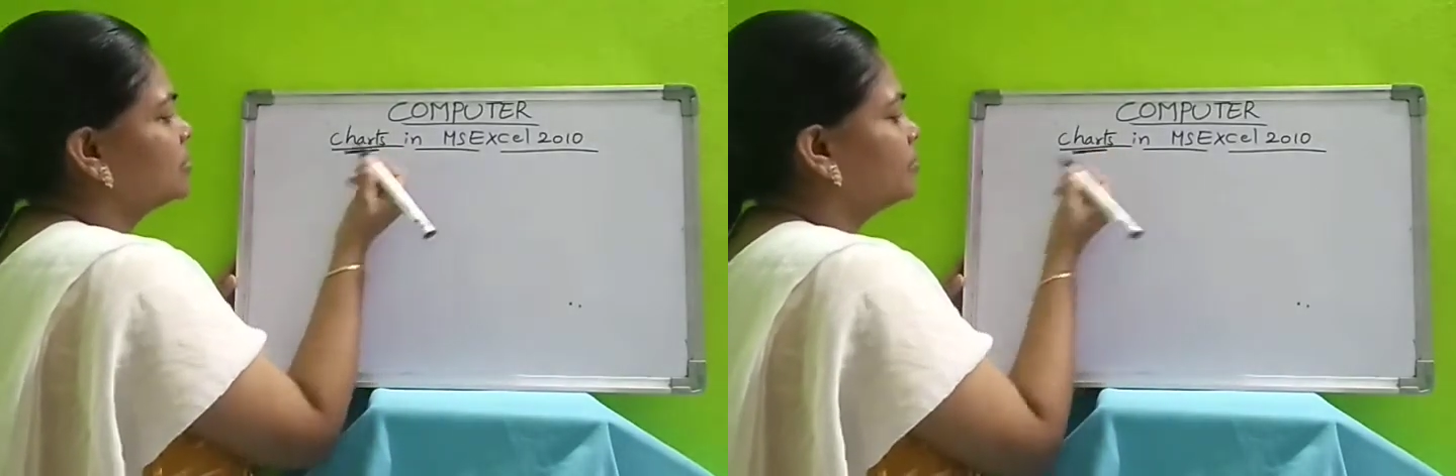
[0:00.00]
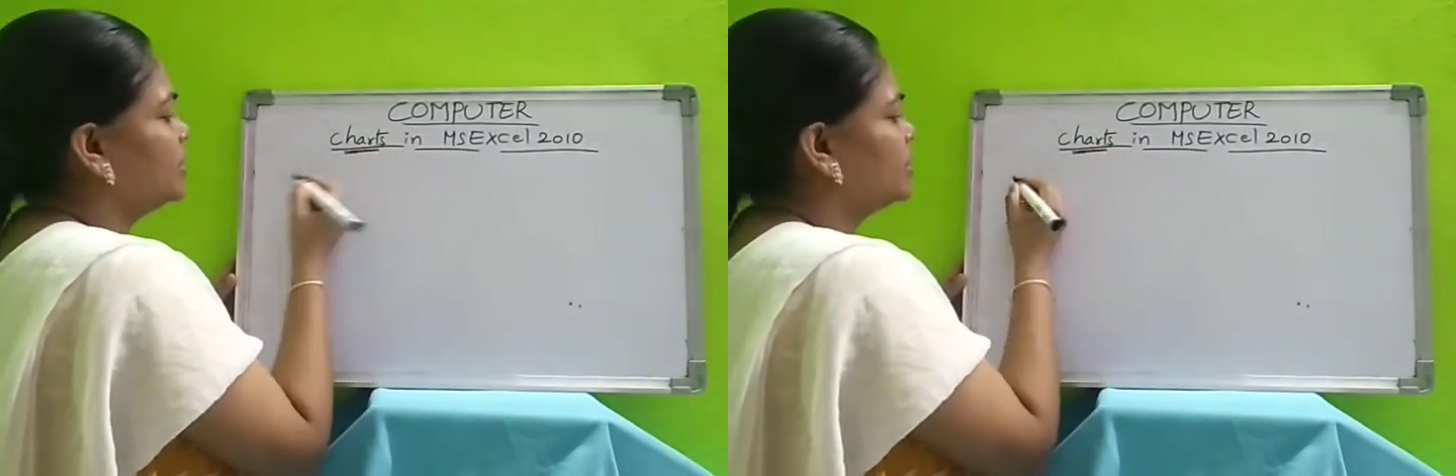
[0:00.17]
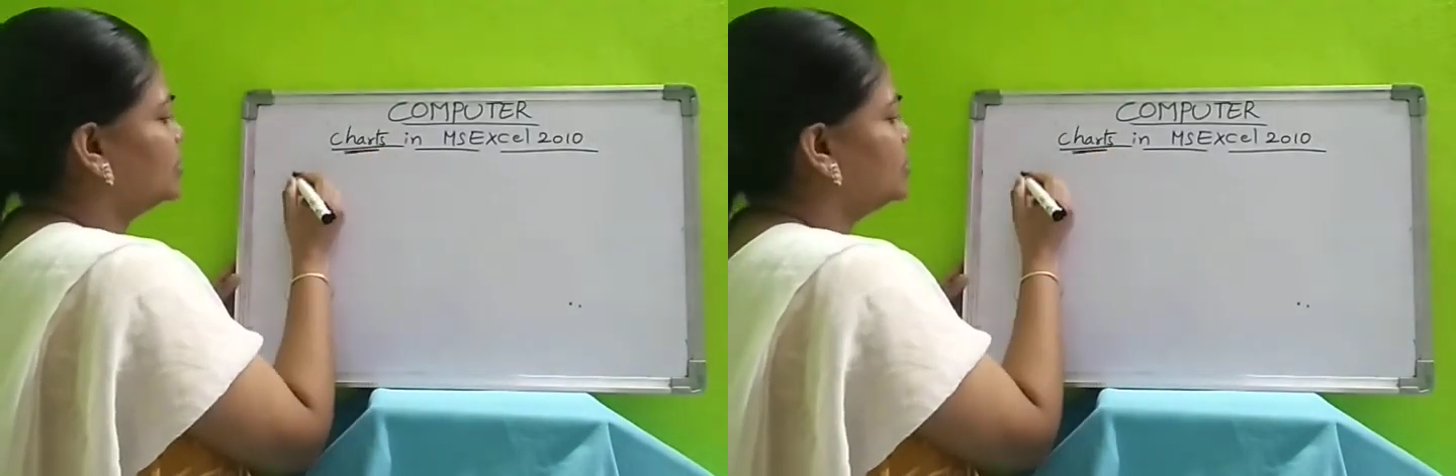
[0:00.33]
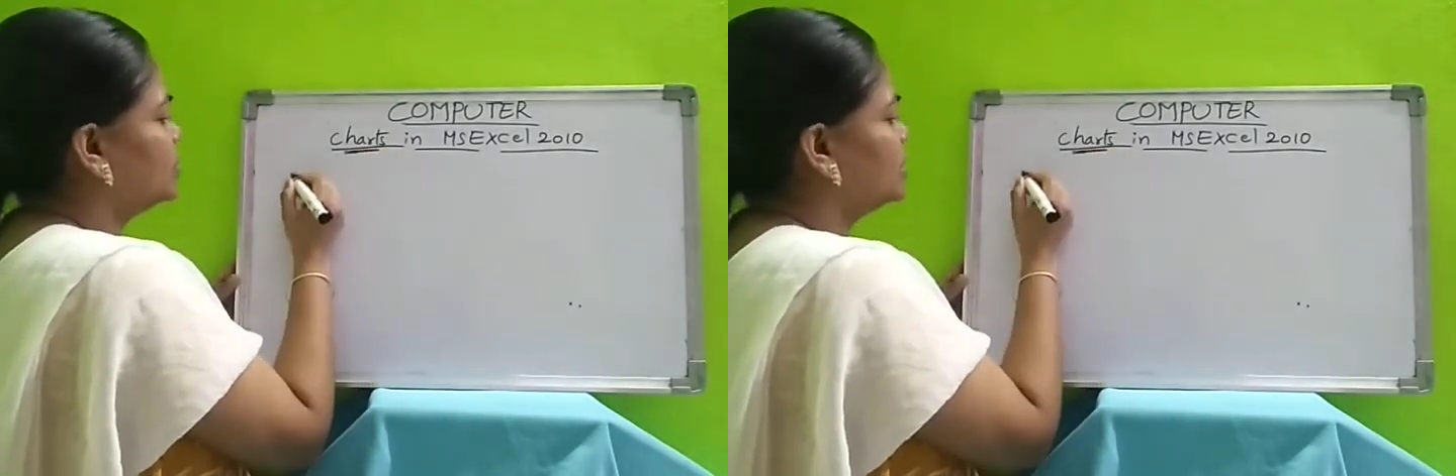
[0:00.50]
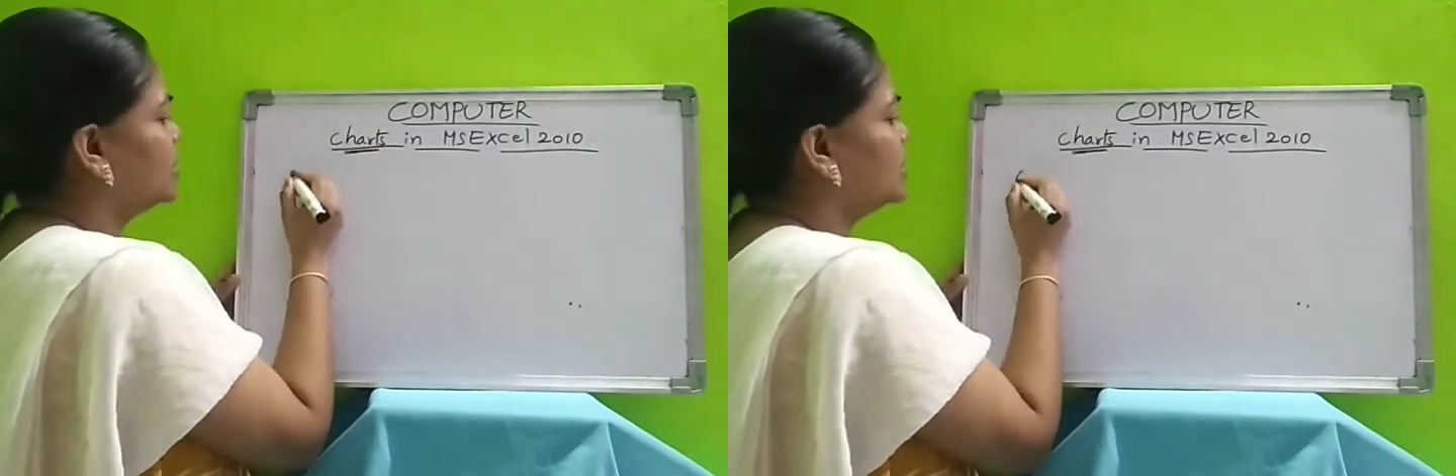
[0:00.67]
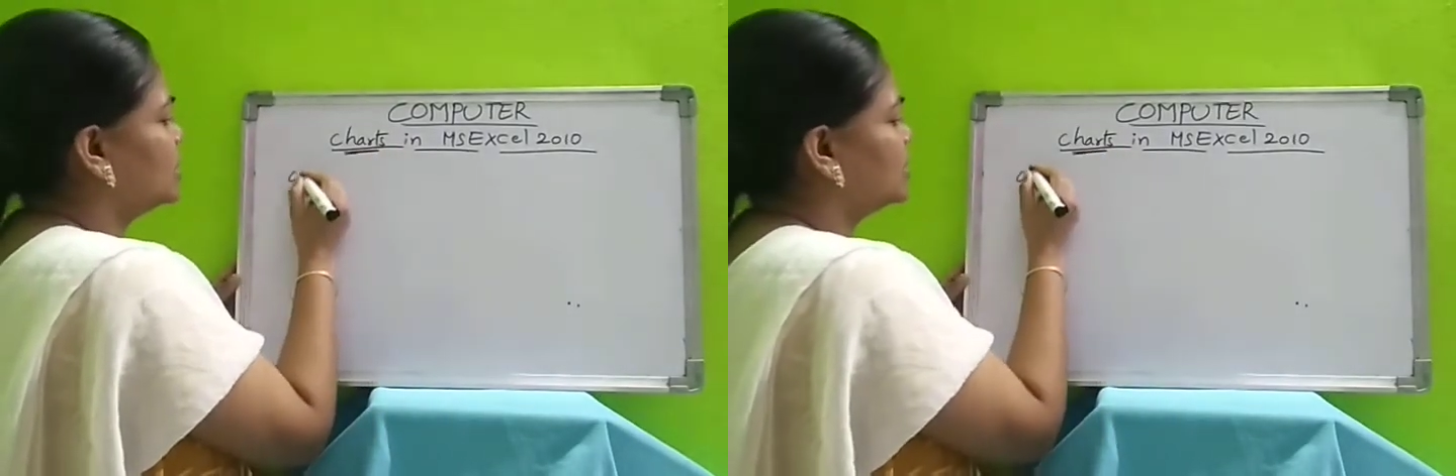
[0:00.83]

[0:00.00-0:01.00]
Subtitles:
pictorial